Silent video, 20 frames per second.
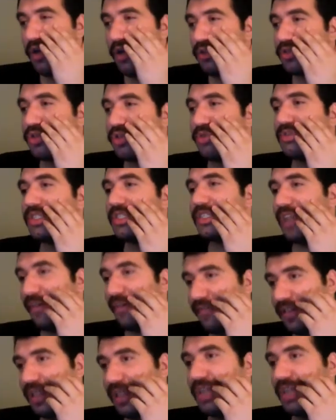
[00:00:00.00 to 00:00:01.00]
So
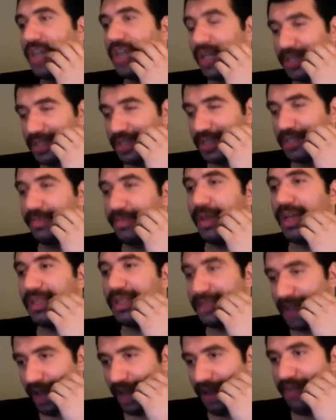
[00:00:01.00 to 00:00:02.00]
definitely, attention
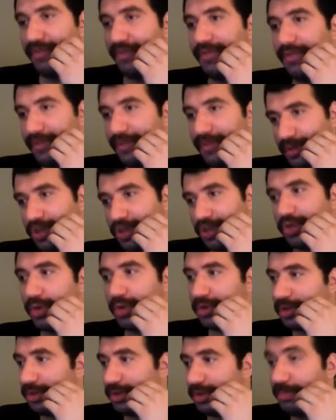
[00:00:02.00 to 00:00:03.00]
spans have
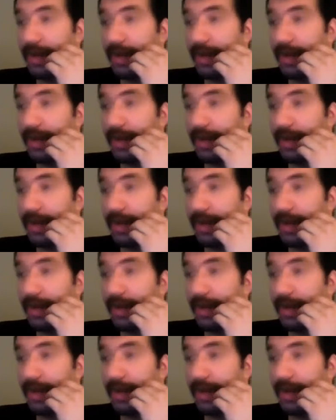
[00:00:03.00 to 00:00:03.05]
shortened.